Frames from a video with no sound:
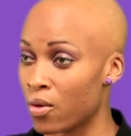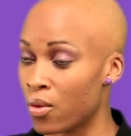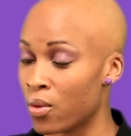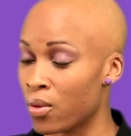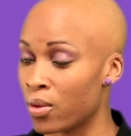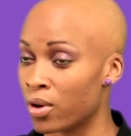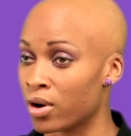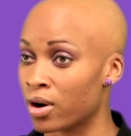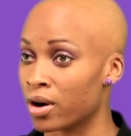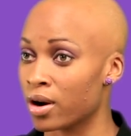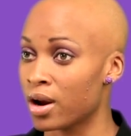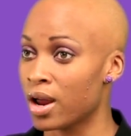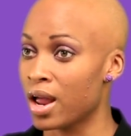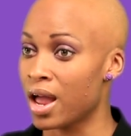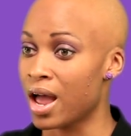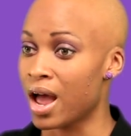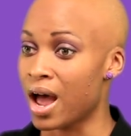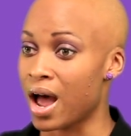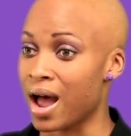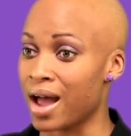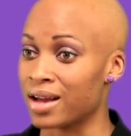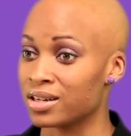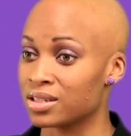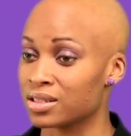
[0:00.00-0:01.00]
or
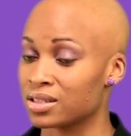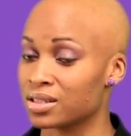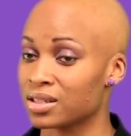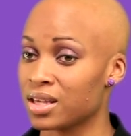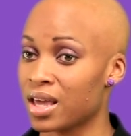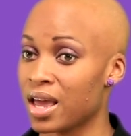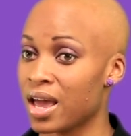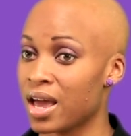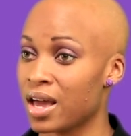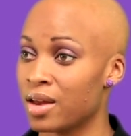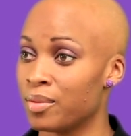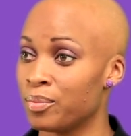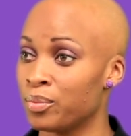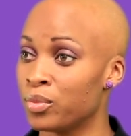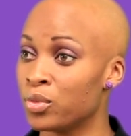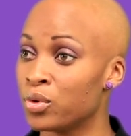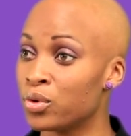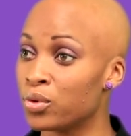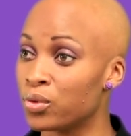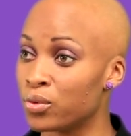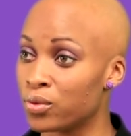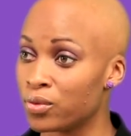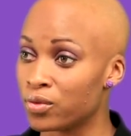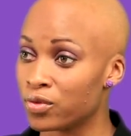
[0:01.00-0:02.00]
I just can't
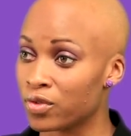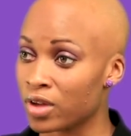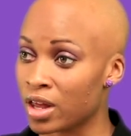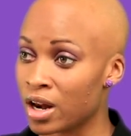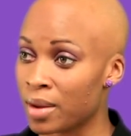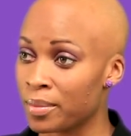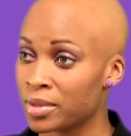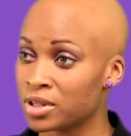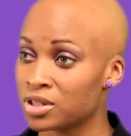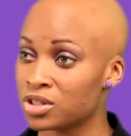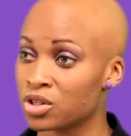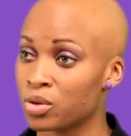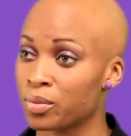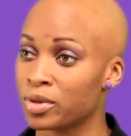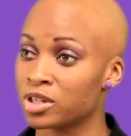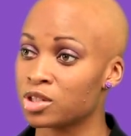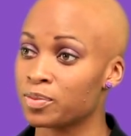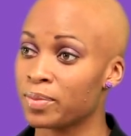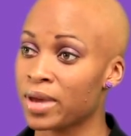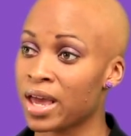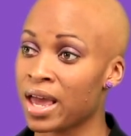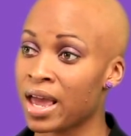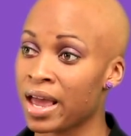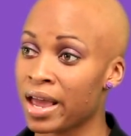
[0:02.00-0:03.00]
move, and I'm in so
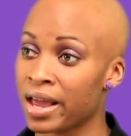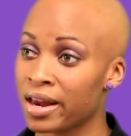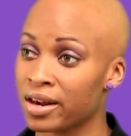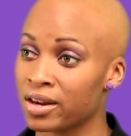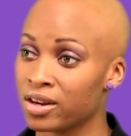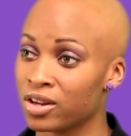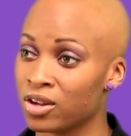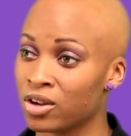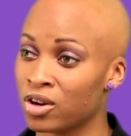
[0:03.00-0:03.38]
much pain.